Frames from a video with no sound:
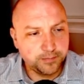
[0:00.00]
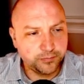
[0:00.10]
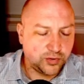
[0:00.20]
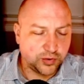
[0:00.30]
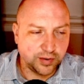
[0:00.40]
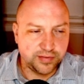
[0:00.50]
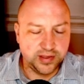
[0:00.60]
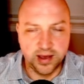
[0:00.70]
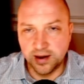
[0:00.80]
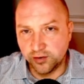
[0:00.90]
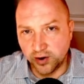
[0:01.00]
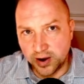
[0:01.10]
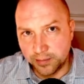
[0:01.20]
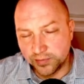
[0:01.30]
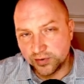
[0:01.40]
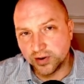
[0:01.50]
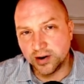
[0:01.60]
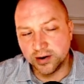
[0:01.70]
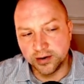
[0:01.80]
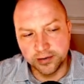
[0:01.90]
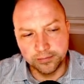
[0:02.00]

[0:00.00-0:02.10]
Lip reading: So if the n-grams are